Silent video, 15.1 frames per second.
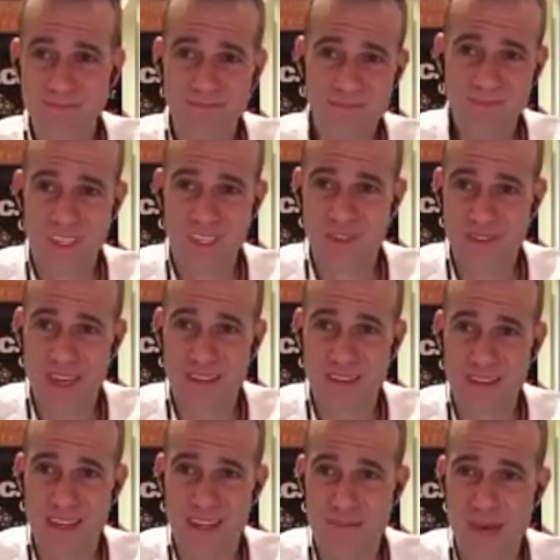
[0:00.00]
you know,
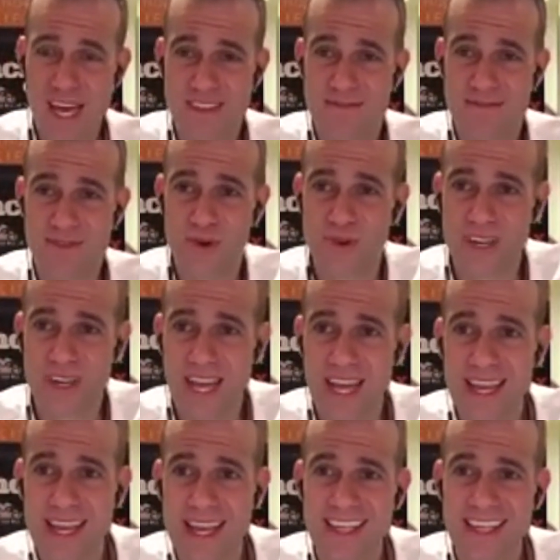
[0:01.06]
that path forward.
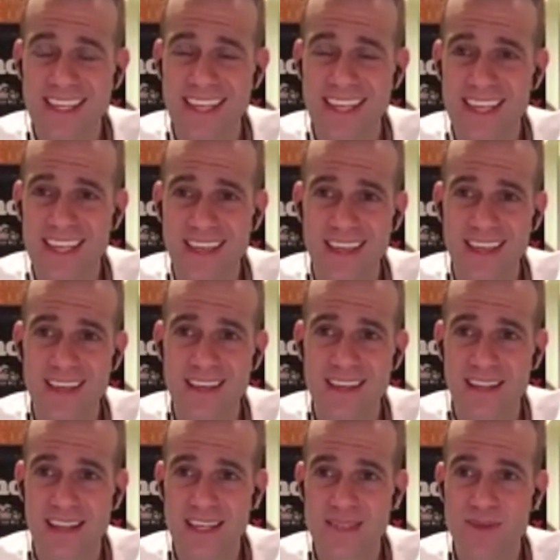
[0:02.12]
I had a
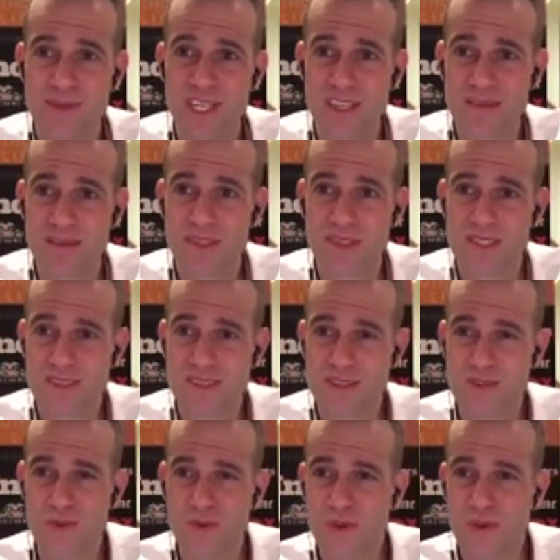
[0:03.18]
classmate in business
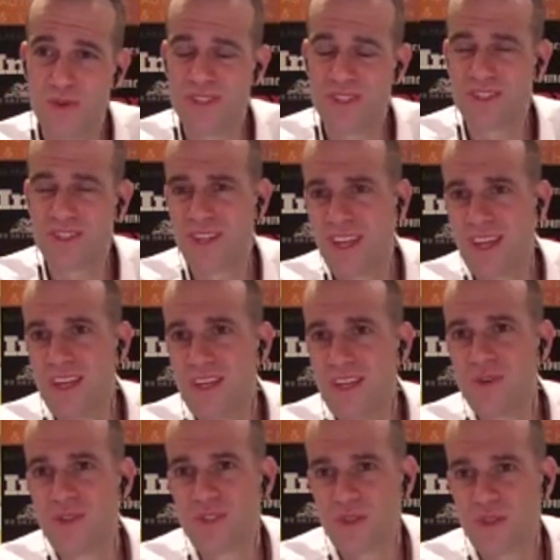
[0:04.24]
school, which, you
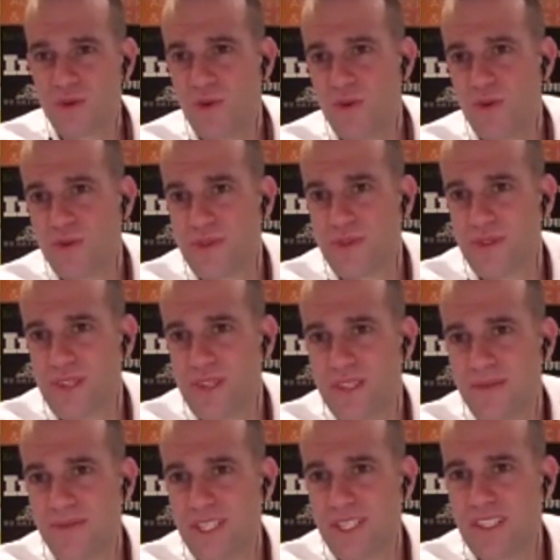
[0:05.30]
know, it's school, so
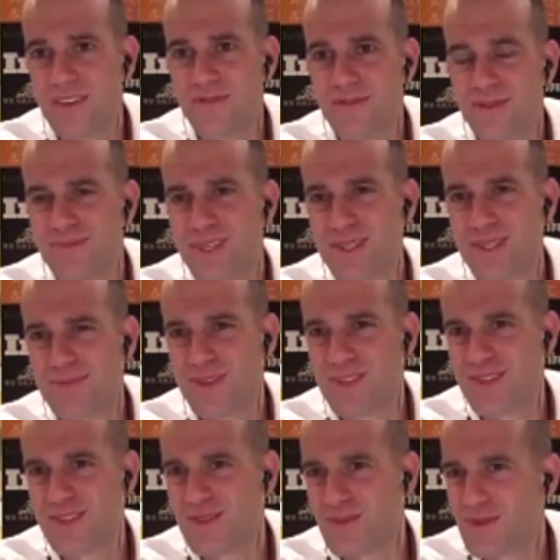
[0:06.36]
it's a bit different, but it's
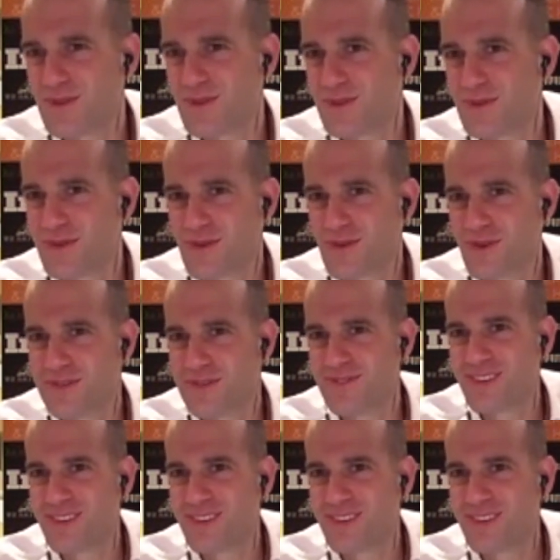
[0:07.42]
business school, so it was sort of